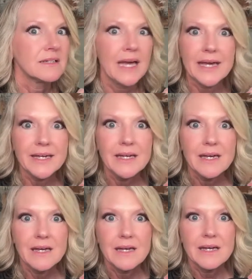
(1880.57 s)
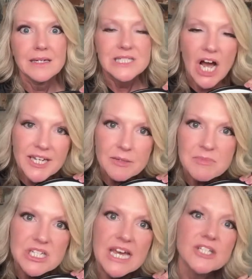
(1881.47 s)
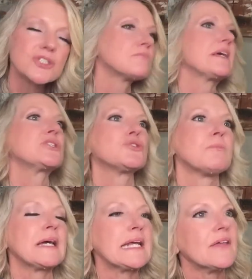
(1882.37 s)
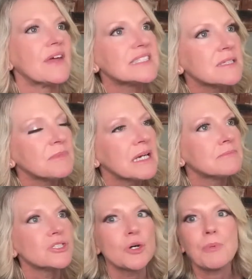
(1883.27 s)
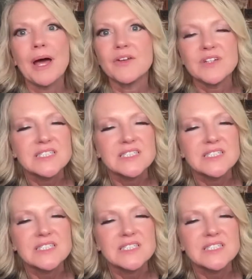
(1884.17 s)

Okay. Documentation makes you money. And that's something I'm so proud of.